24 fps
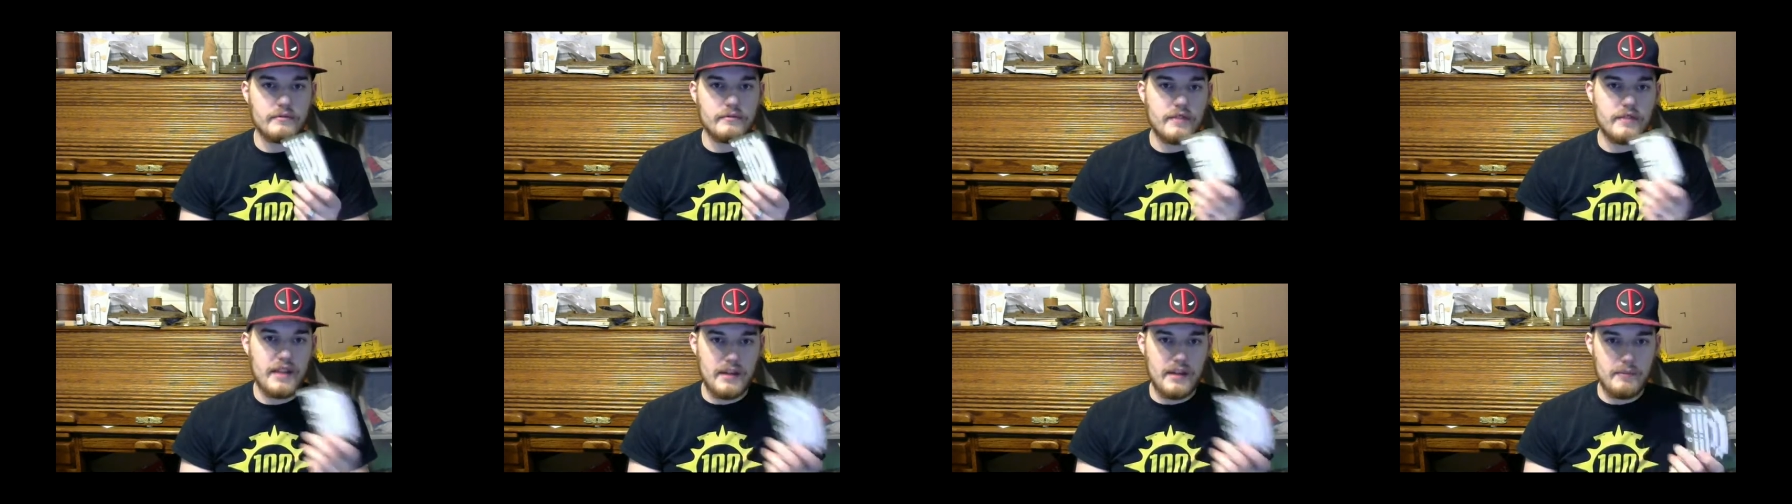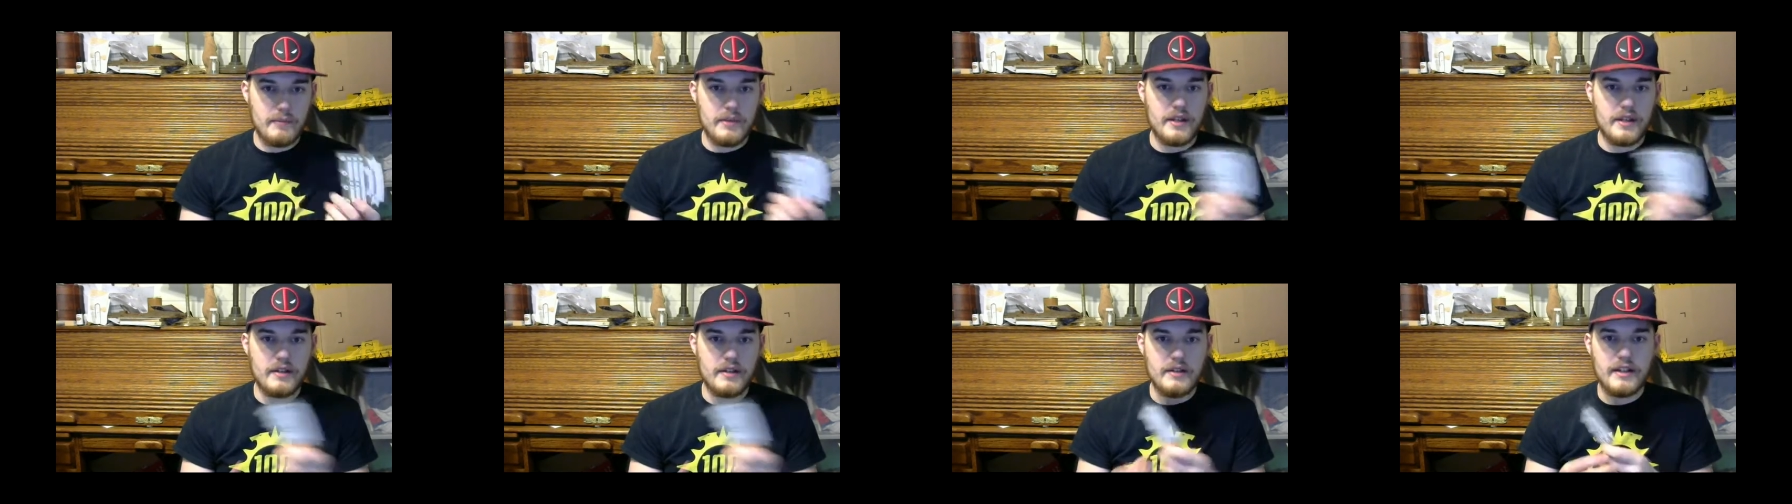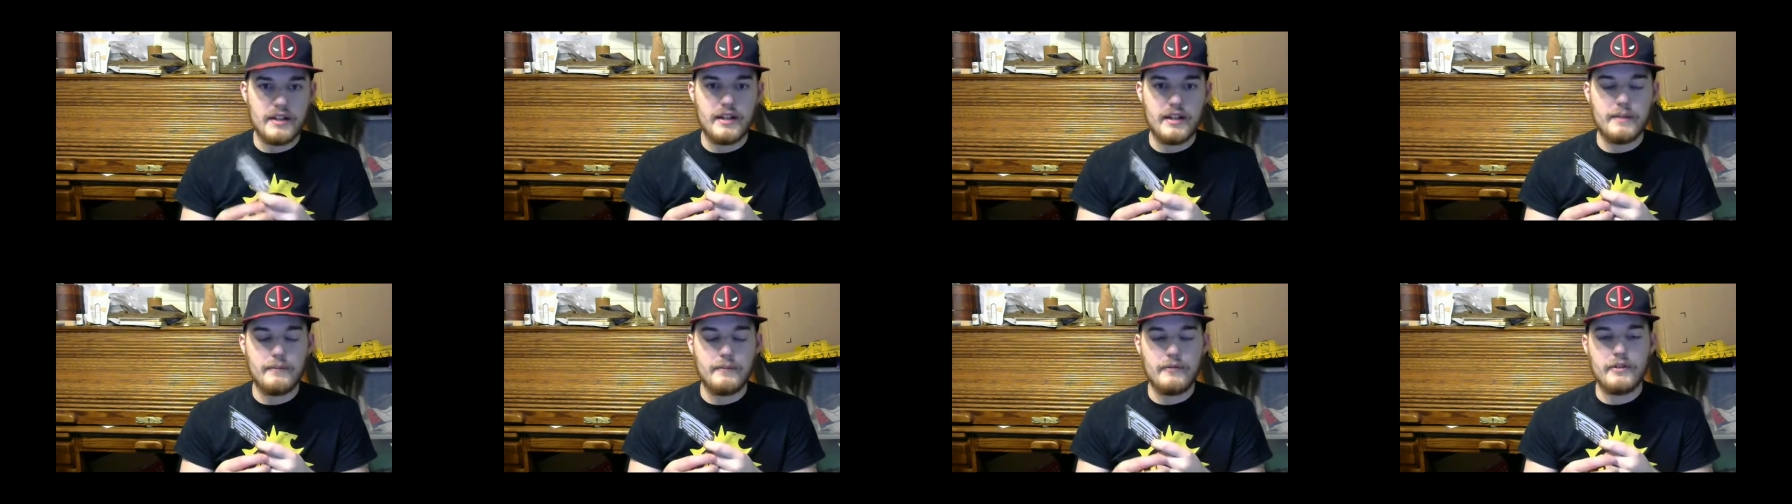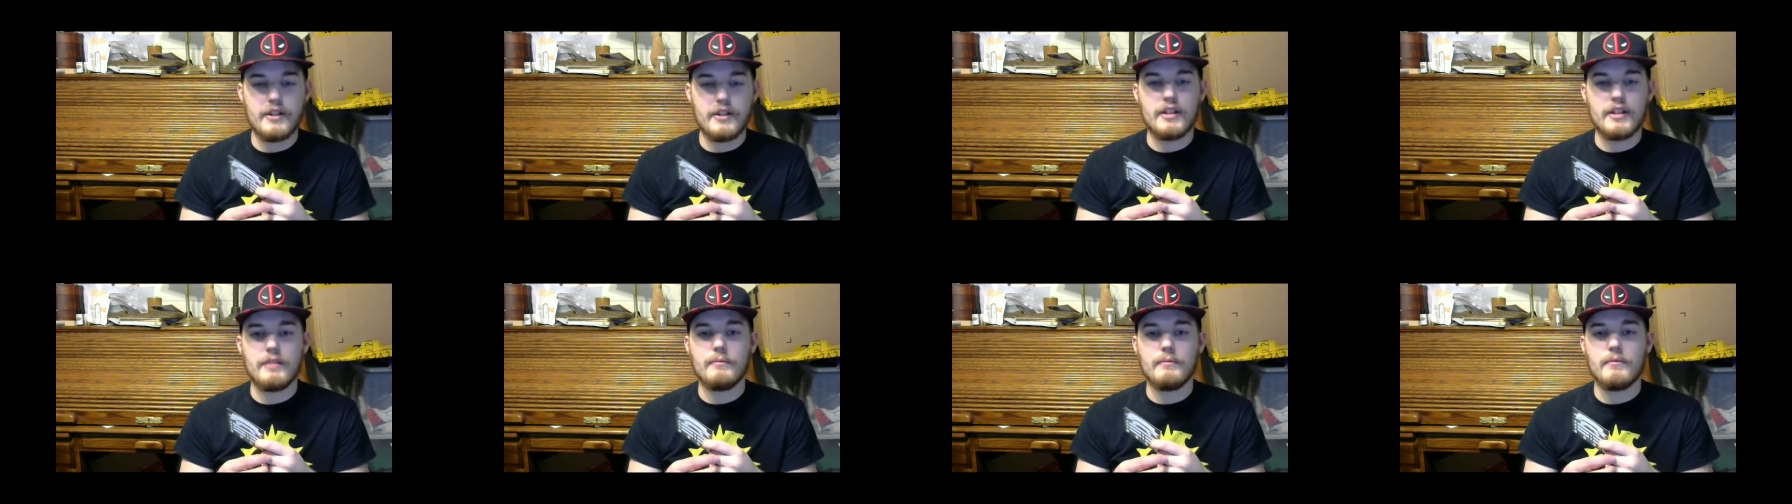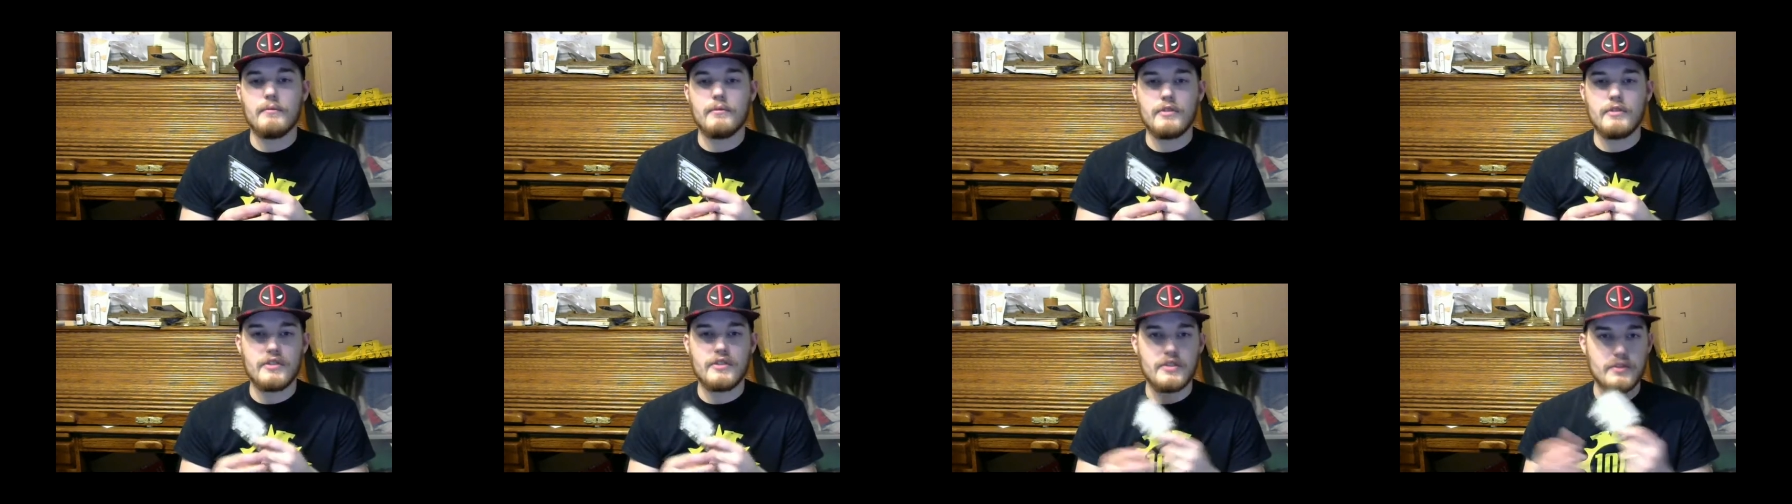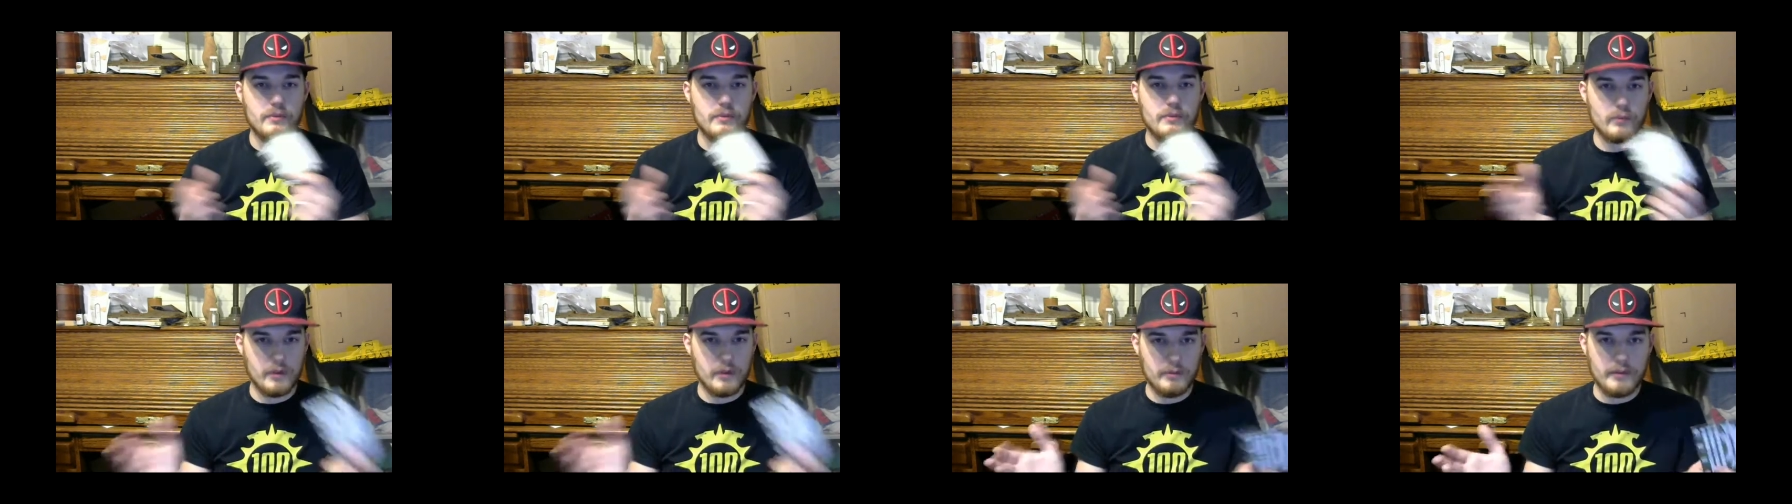campaign time frame, which
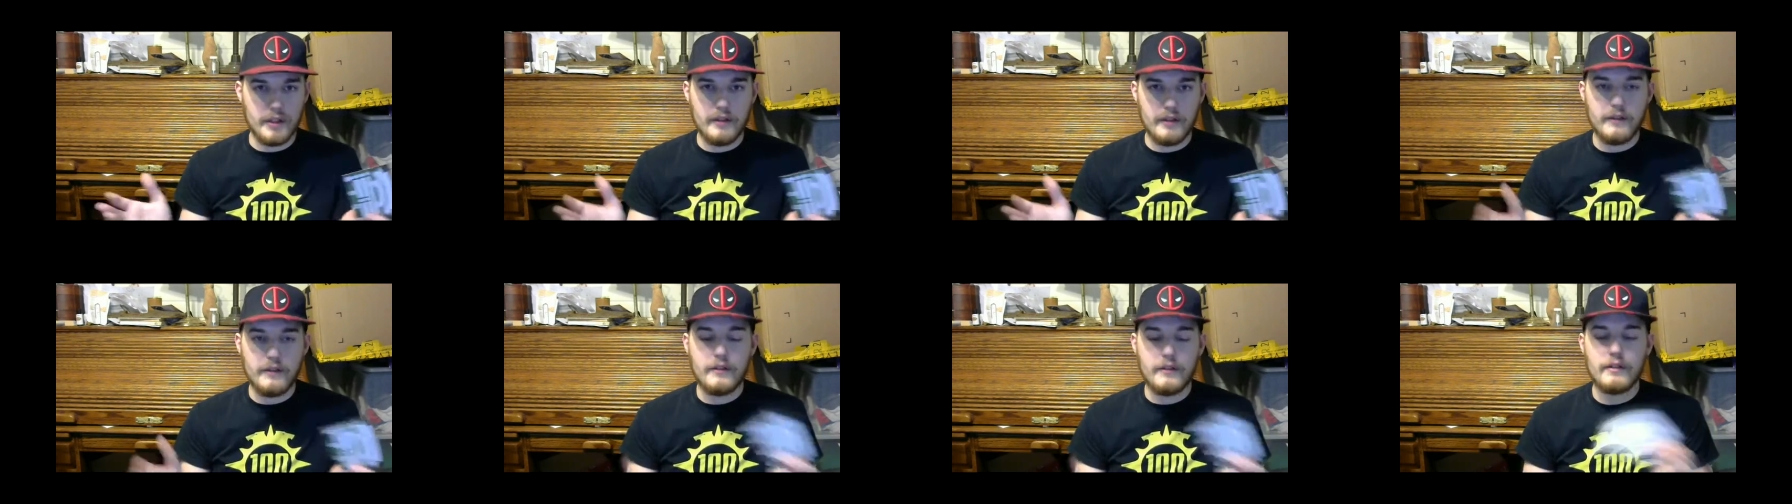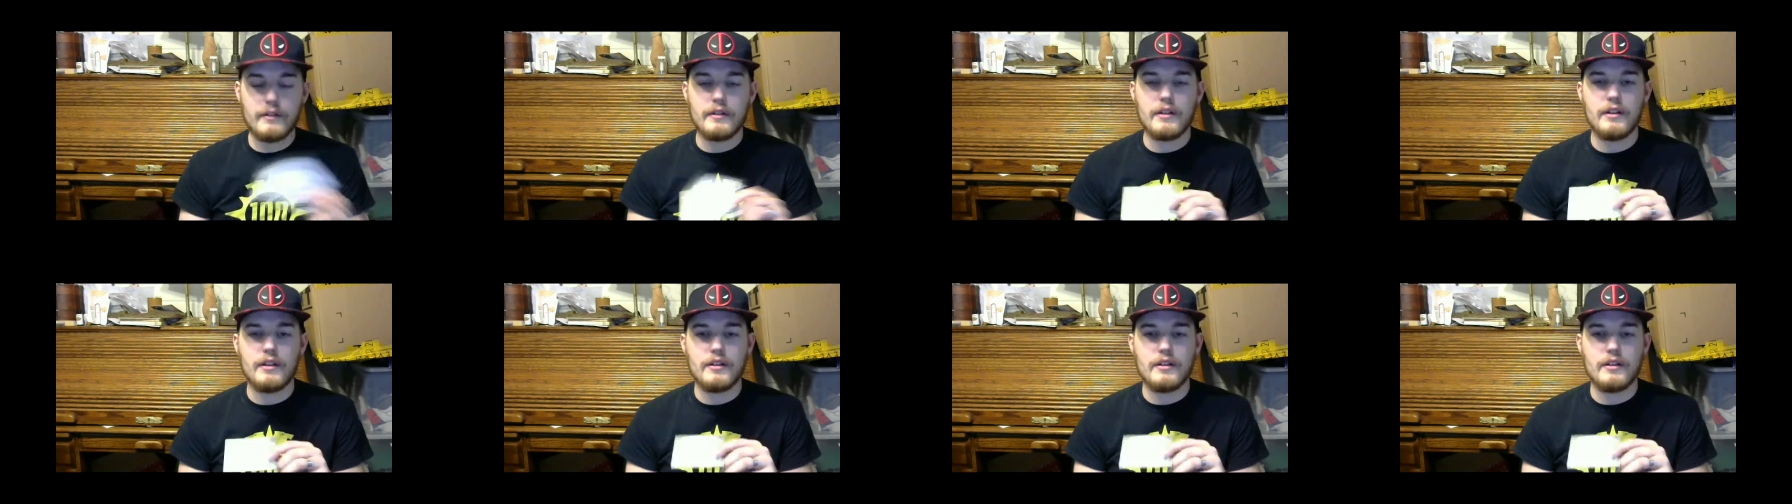is 1 month,